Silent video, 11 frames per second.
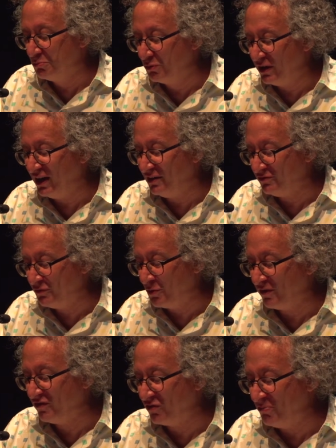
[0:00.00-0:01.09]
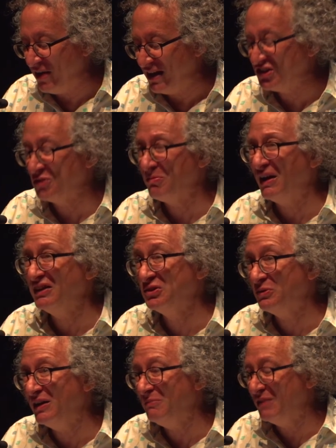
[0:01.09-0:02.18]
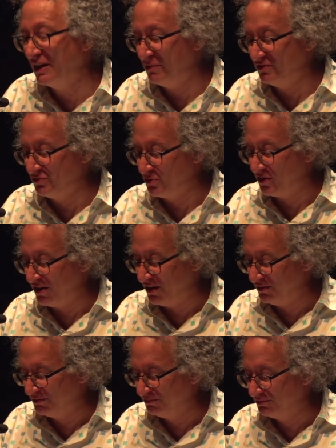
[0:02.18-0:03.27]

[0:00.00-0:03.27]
Bring it forth from nature by dreaming before her.